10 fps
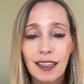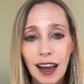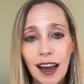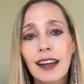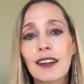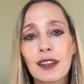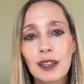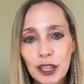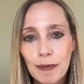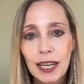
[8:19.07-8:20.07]
That
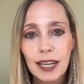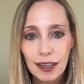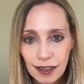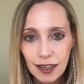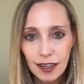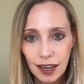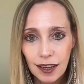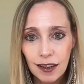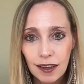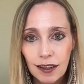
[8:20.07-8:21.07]
ultimate end
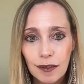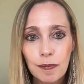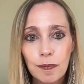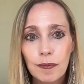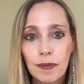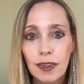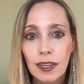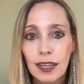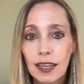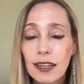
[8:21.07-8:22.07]
state
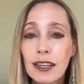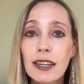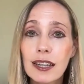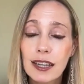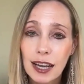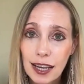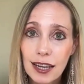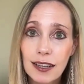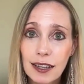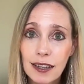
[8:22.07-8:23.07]
is a
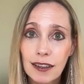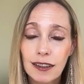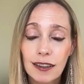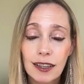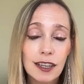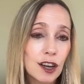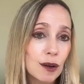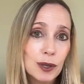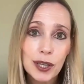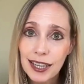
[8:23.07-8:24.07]
state that is
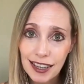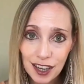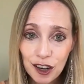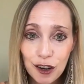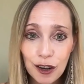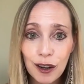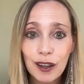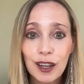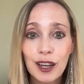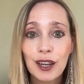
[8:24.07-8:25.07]
almost
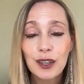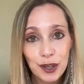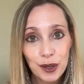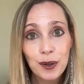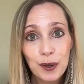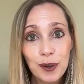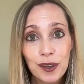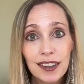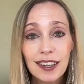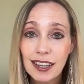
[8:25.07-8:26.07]
identical to
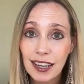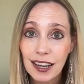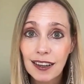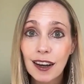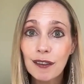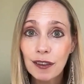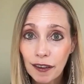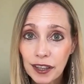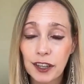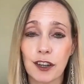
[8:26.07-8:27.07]
the state of
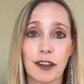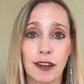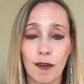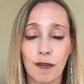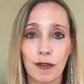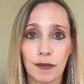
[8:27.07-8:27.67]
loving yourself.